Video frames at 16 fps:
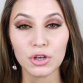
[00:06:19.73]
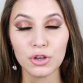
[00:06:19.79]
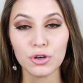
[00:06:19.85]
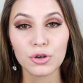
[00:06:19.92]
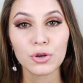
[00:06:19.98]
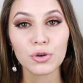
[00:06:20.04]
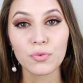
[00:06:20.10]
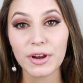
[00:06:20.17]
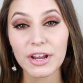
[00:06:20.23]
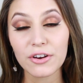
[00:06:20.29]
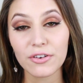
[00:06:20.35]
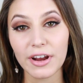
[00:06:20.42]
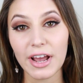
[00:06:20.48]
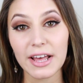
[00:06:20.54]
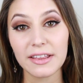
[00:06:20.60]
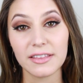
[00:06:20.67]
You could
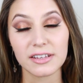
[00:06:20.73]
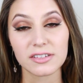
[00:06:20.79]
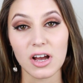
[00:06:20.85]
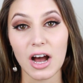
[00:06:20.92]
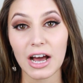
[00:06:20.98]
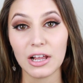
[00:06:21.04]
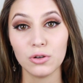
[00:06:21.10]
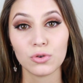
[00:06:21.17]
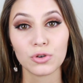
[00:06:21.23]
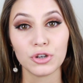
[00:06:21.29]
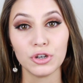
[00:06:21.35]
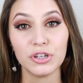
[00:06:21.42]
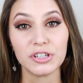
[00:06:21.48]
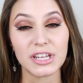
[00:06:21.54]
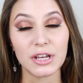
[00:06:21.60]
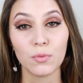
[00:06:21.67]
recreate this eye look
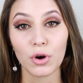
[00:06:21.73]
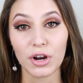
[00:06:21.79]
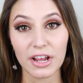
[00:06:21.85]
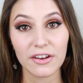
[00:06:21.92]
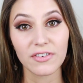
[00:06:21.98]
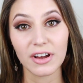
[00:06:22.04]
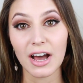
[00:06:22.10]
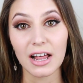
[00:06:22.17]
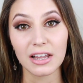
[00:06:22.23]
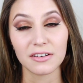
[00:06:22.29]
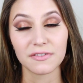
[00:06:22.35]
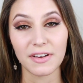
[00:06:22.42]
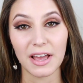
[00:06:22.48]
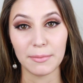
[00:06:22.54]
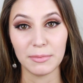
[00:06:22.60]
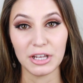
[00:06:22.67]
using whatever colour
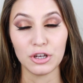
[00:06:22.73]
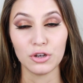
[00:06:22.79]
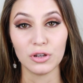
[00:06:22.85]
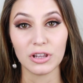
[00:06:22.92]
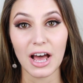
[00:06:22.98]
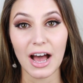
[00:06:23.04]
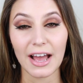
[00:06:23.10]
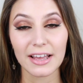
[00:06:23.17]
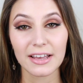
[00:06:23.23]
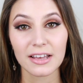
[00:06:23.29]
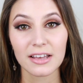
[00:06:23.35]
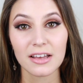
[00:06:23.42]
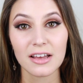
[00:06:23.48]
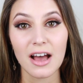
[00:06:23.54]
family you like.